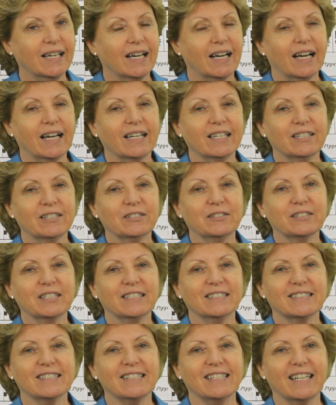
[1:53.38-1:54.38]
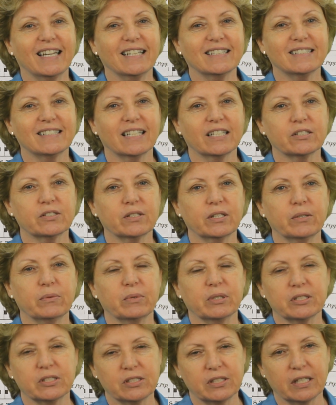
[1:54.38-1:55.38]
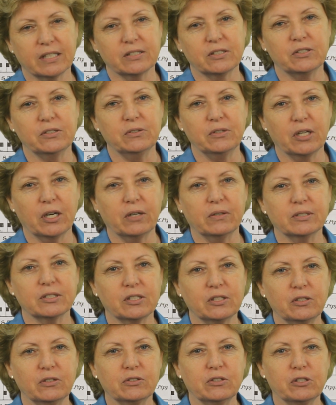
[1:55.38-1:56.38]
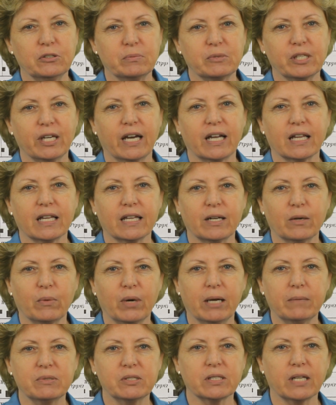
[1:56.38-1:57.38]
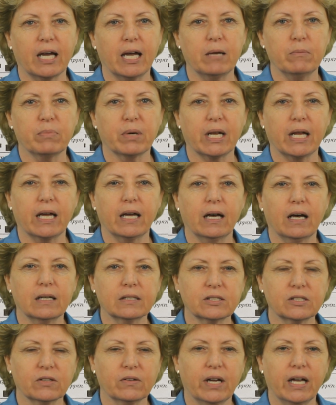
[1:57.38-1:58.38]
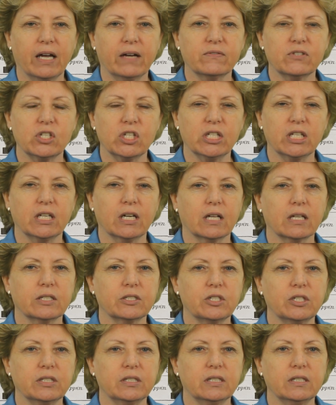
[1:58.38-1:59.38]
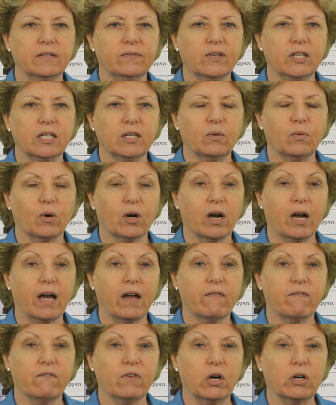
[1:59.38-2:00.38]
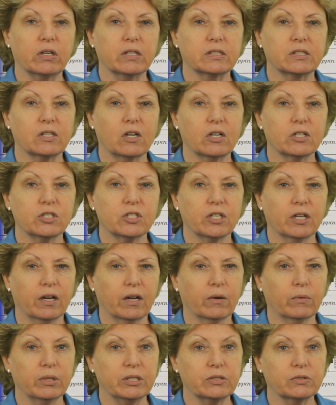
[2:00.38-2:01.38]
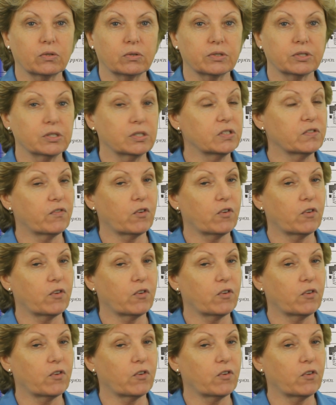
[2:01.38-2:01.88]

I own NC Ancestry, which, as you know, is a YouTube channel and a website, but I also have Genealogy TV, where I focus on sharing resources